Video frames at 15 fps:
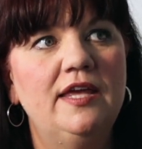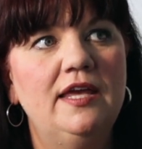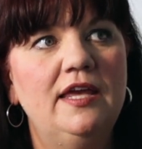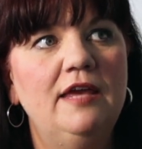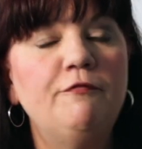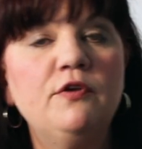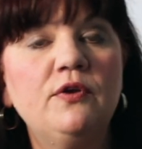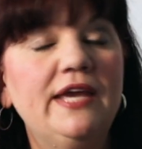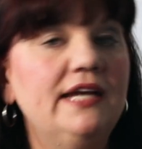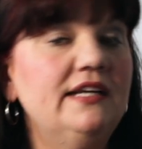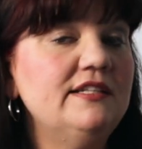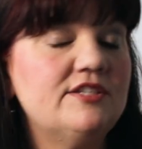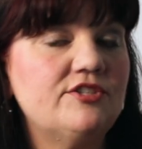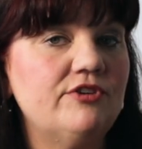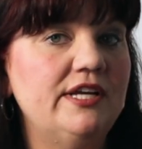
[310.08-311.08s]
If you get
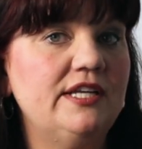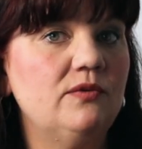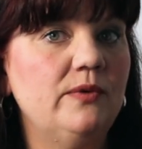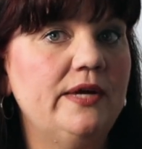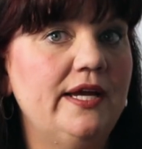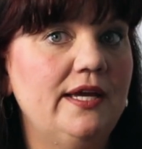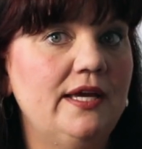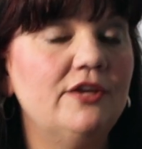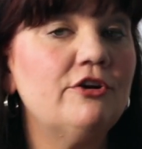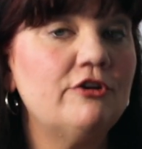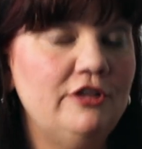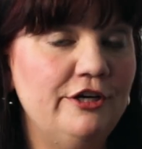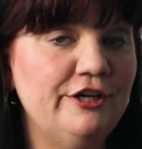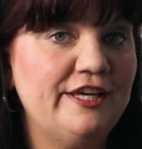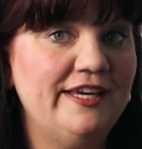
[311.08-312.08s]
it straight away, you're
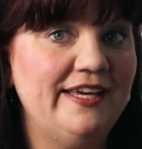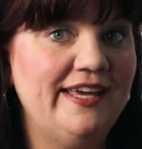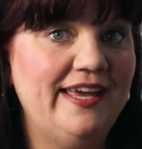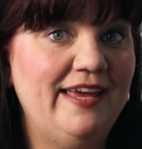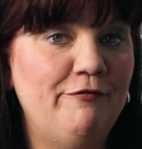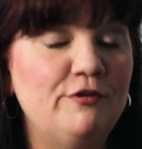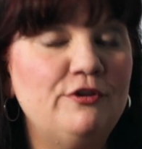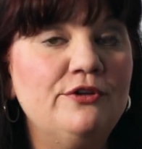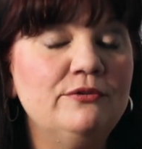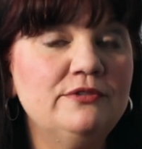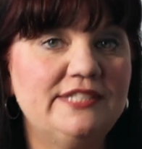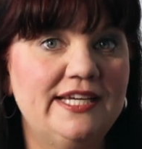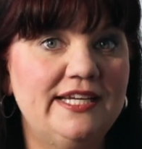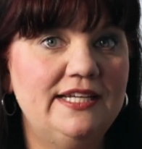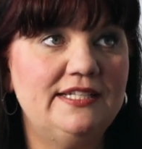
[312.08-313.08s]
lucky. If you
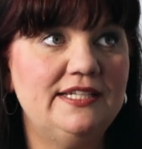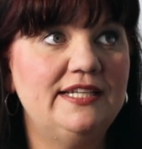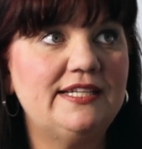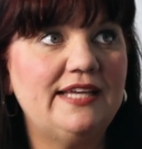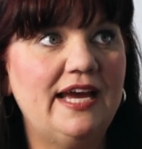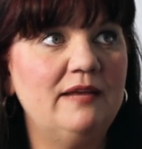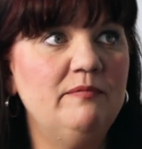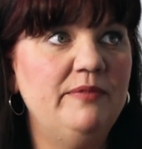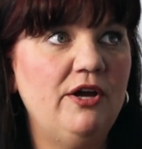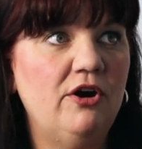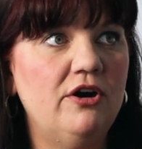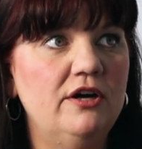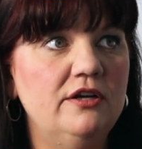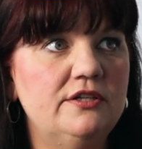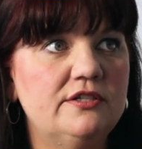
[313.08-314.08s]
don't get it, it can be
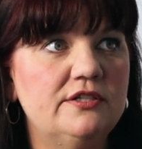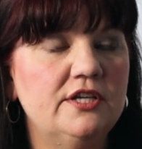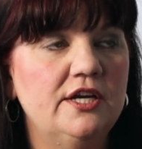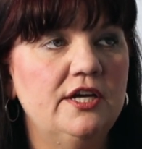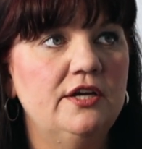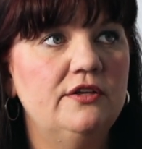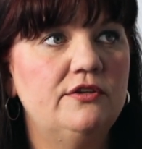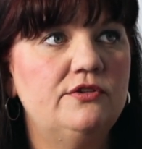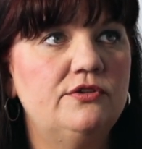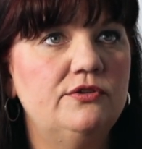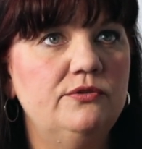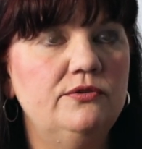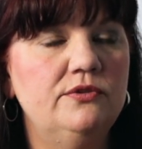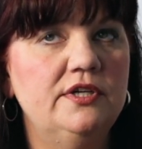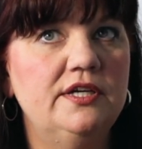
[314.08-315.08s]
hard
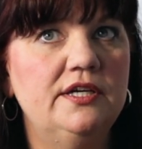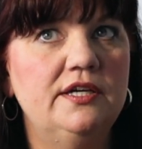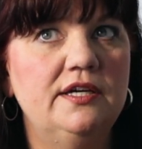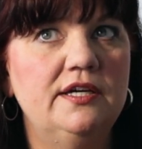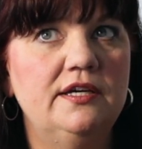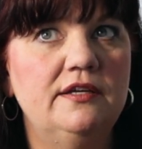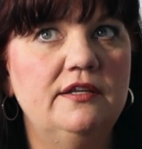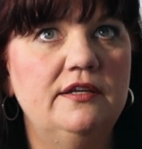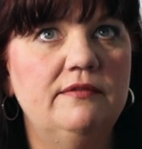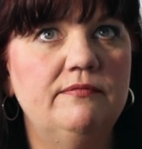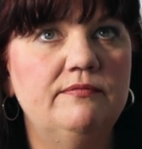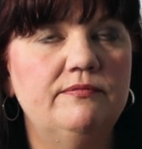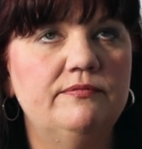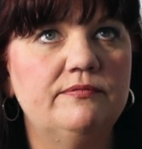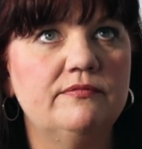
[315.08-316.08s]

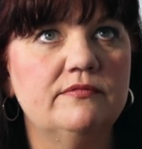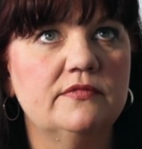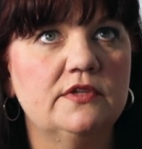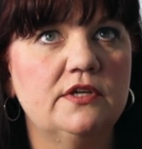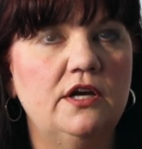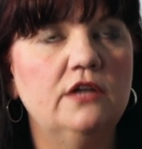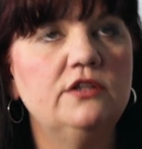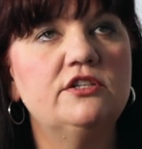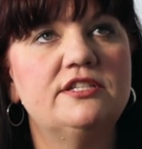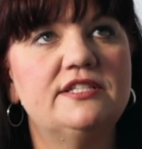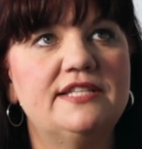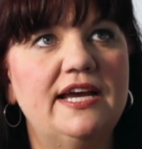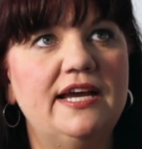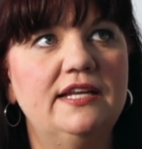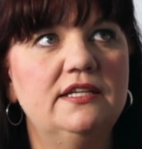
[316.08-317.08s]
to
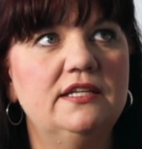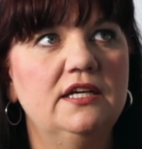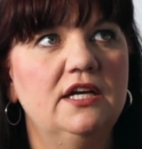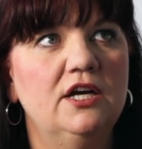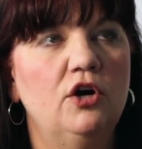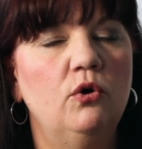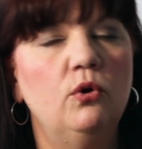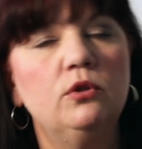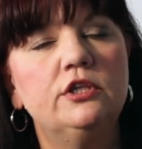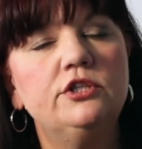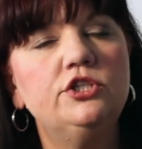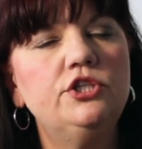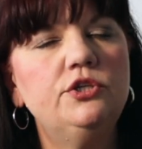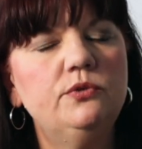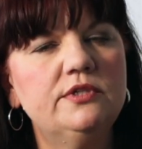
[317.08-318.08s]
understand all the
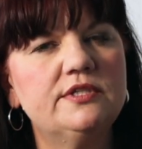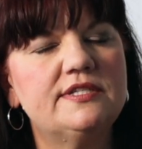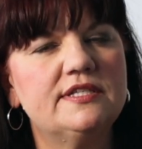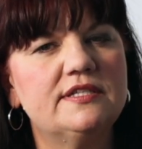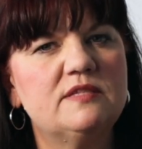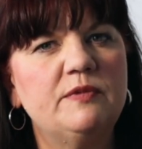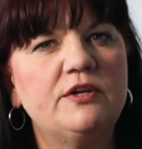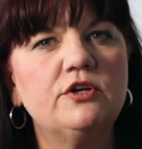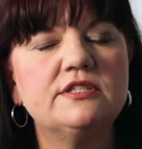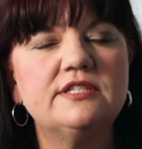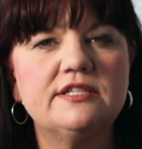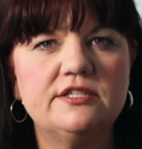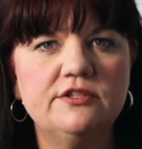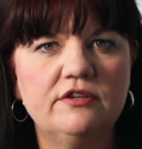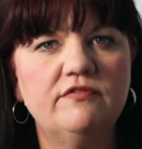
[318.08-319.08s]
nuances because
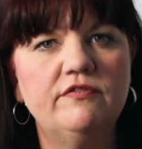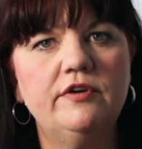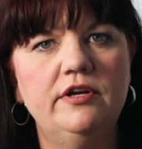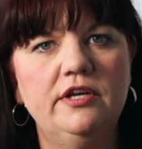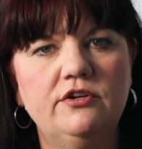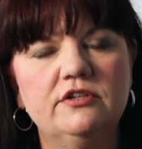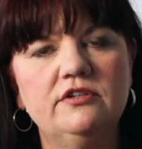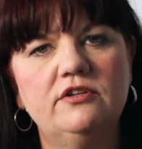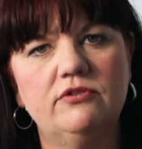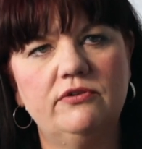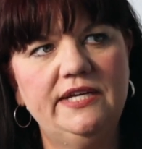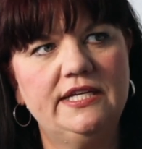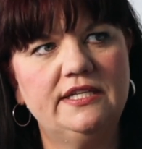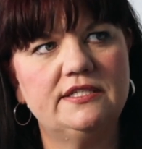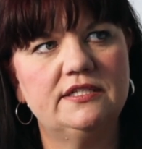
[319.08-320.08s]
it's not very
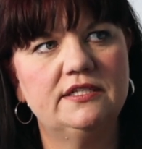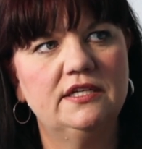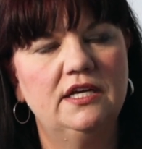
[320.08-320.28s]
concrete.